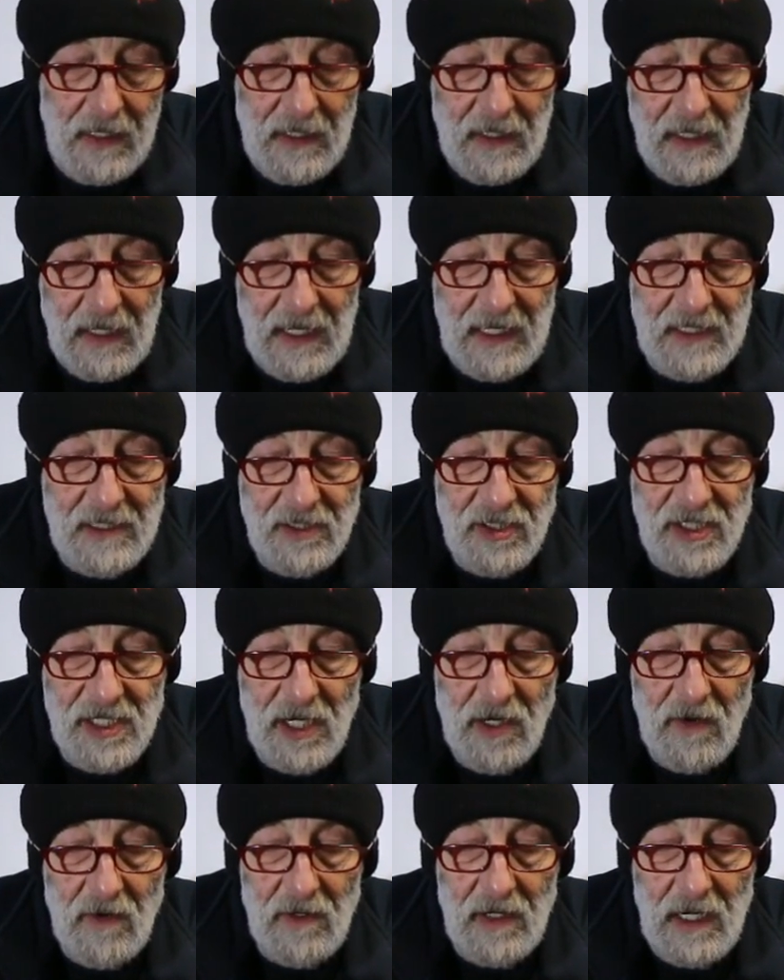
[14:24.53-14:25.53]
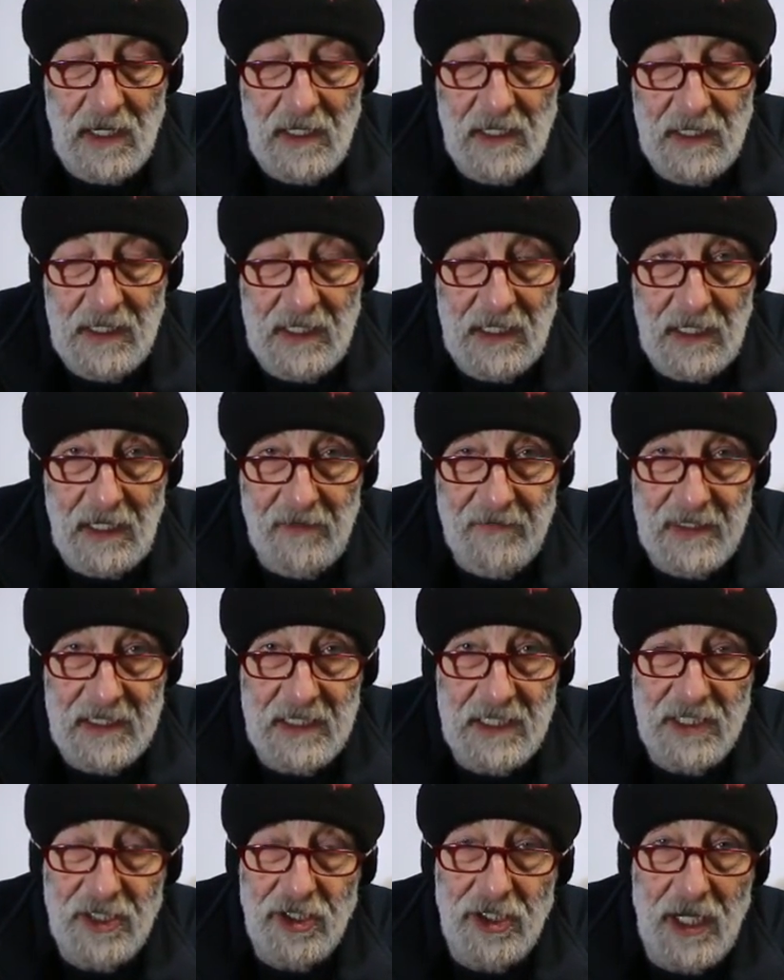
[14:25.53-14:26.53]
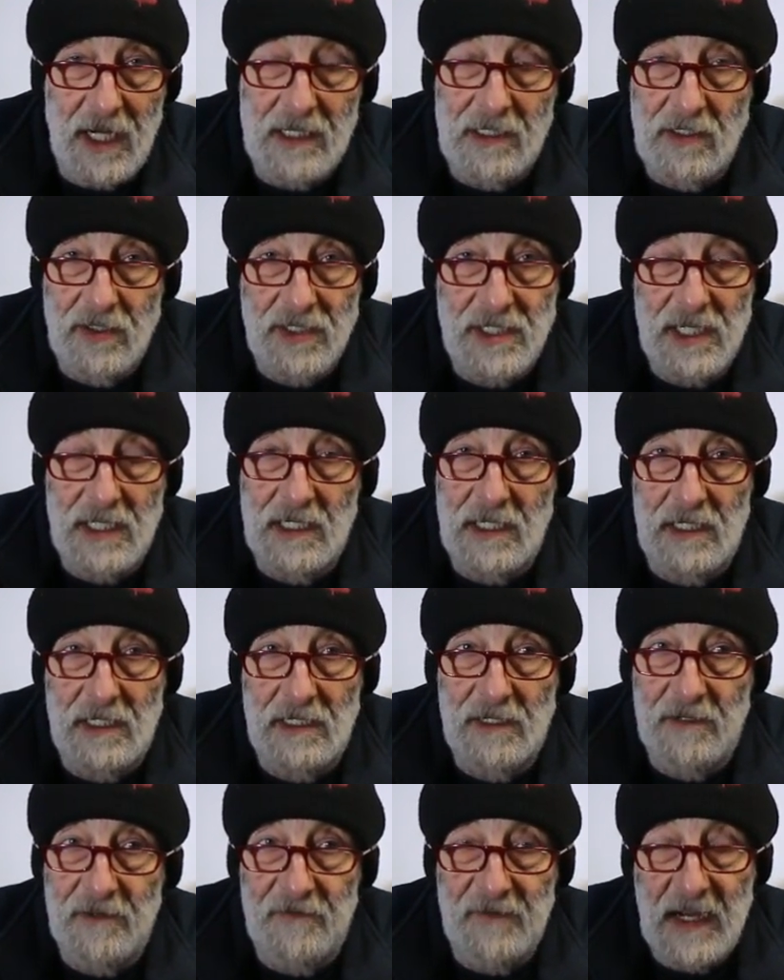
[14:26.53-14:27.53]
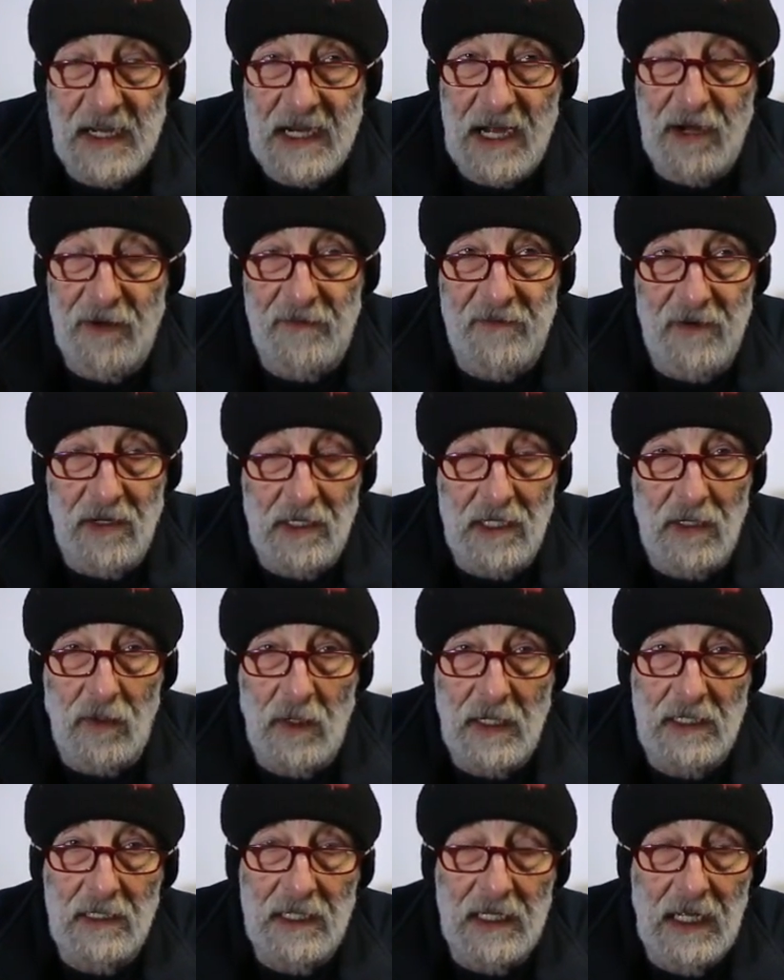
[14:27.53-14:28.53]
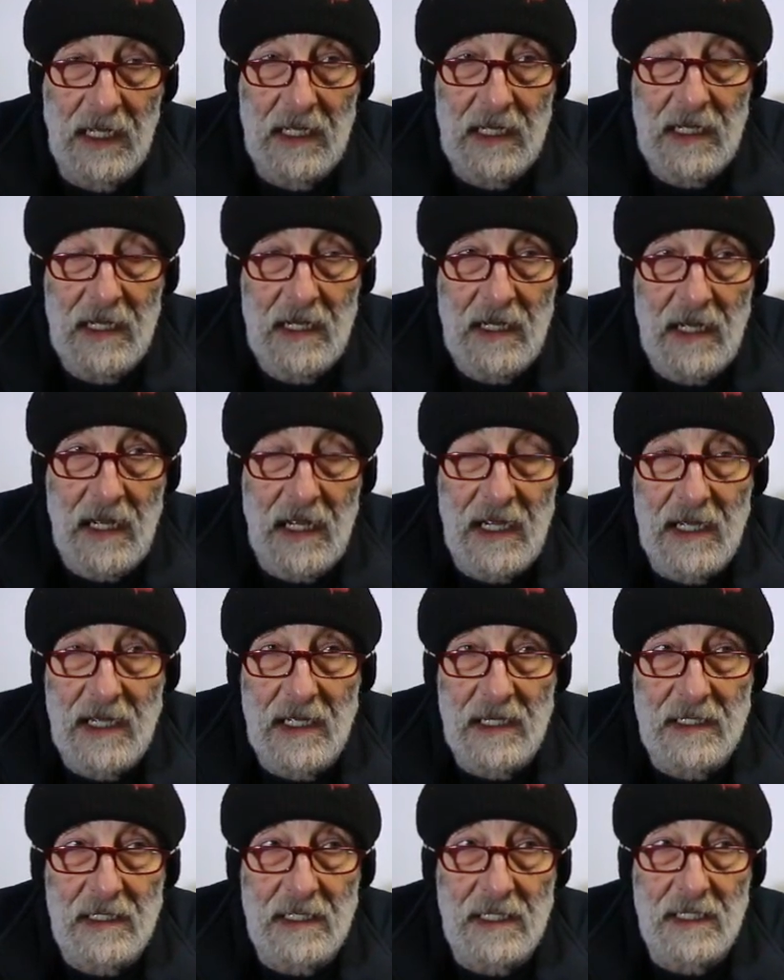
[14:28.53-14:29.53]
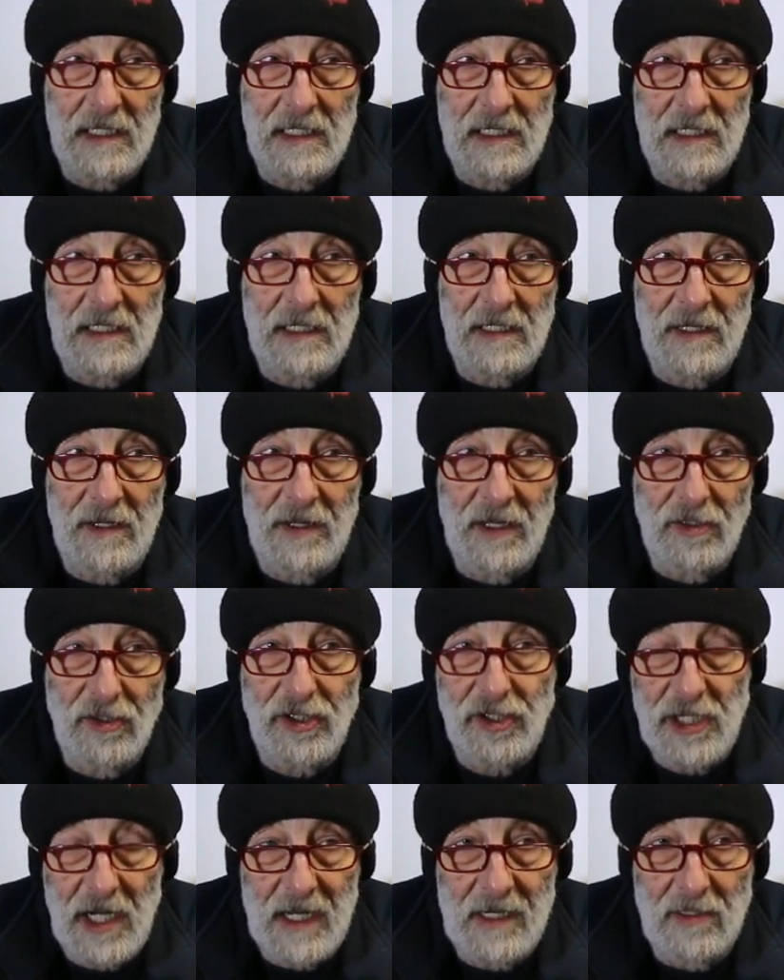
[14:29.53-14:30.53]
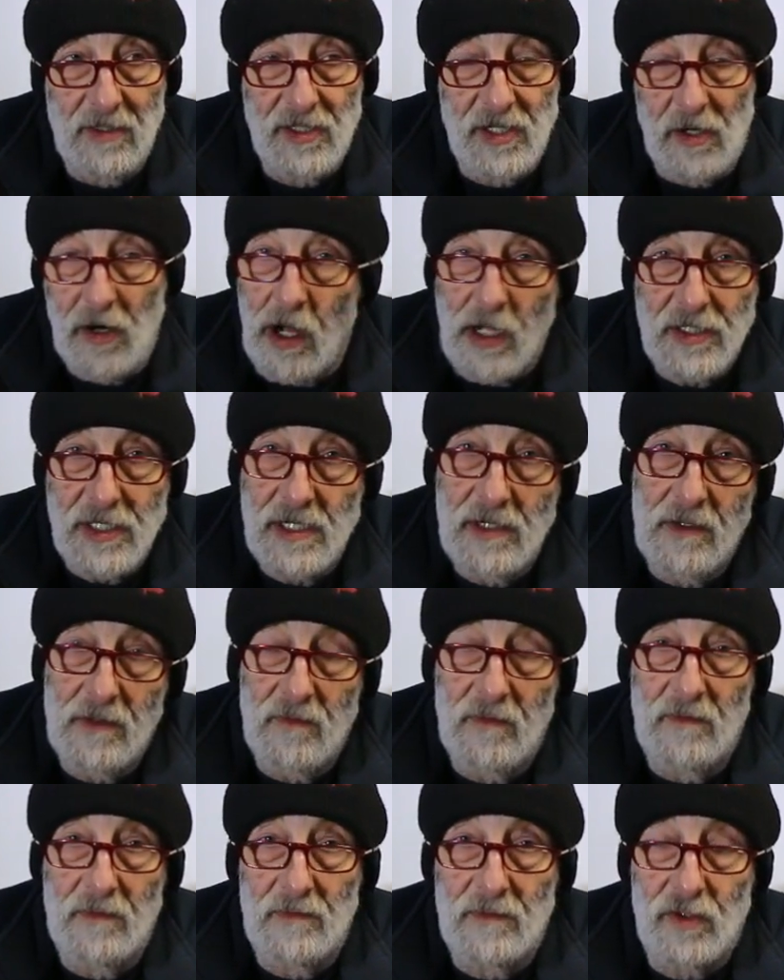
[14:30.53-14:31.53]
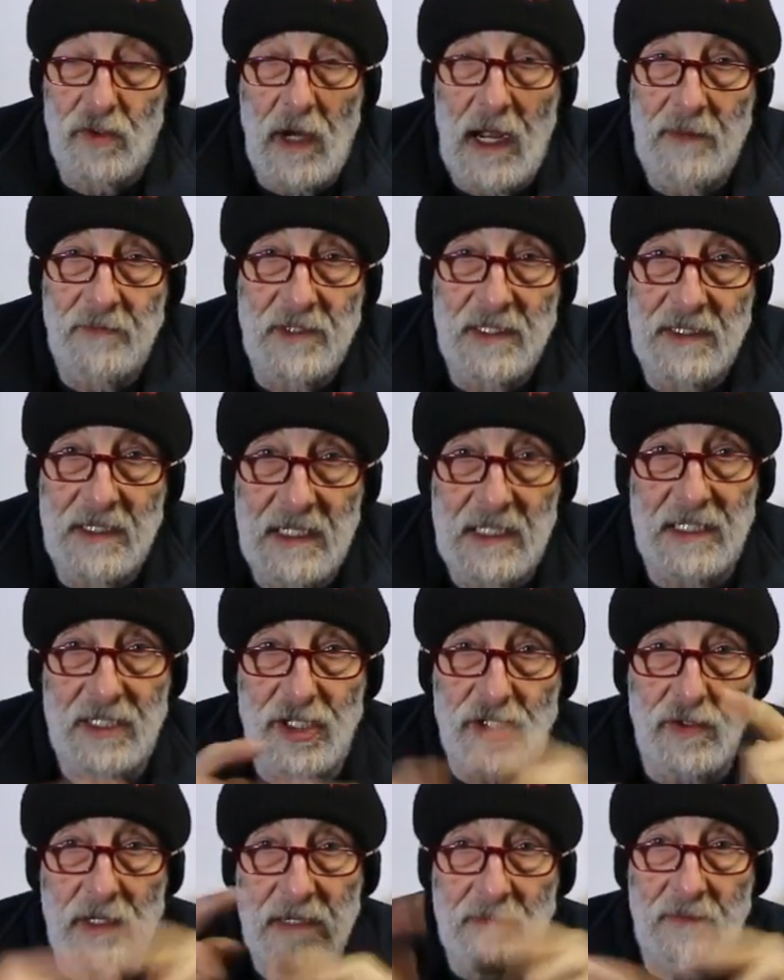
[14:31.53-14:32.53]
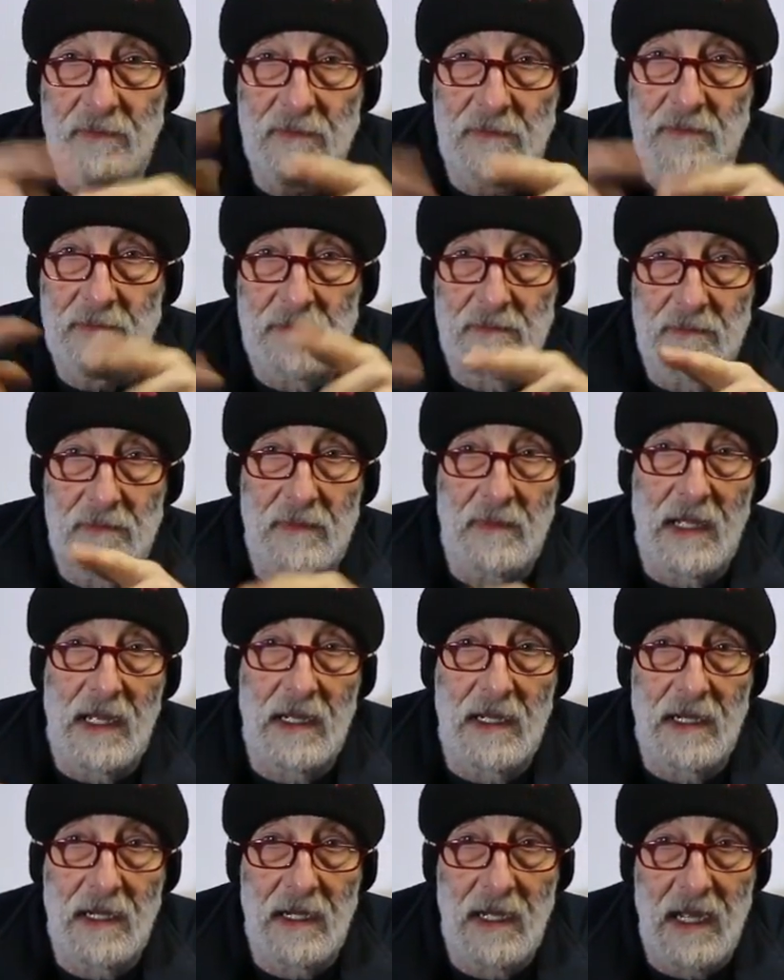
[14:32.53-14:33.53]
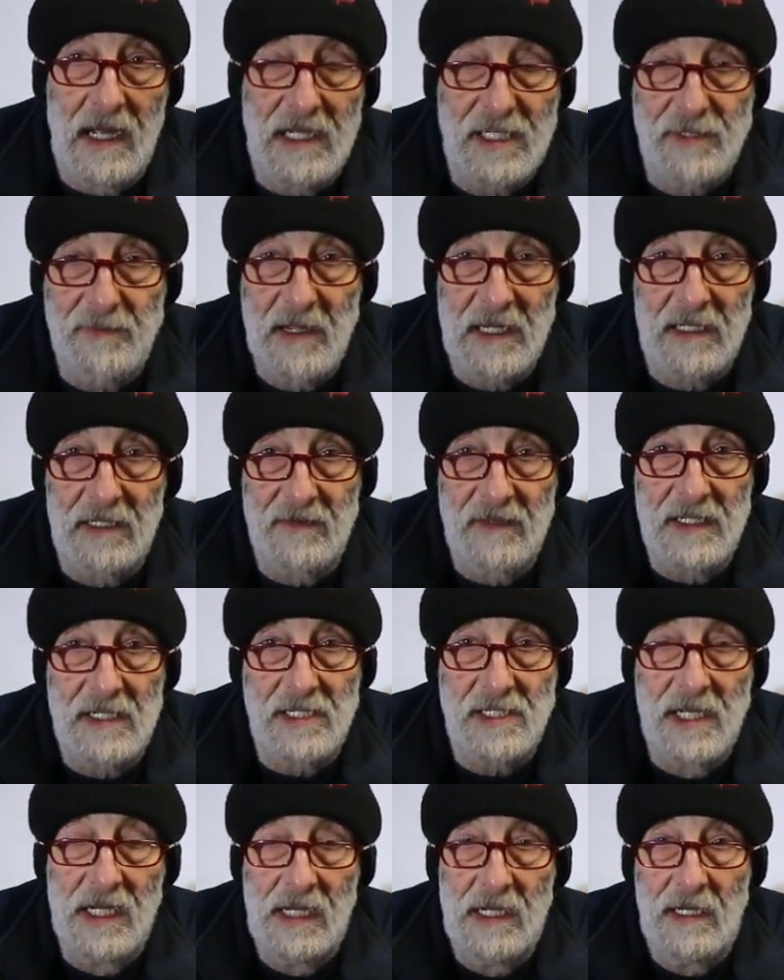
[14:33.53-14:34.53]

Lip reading: And so in any event, these channels fade out fairly quickly. And those channels are also trapped in the extreme aspect of this.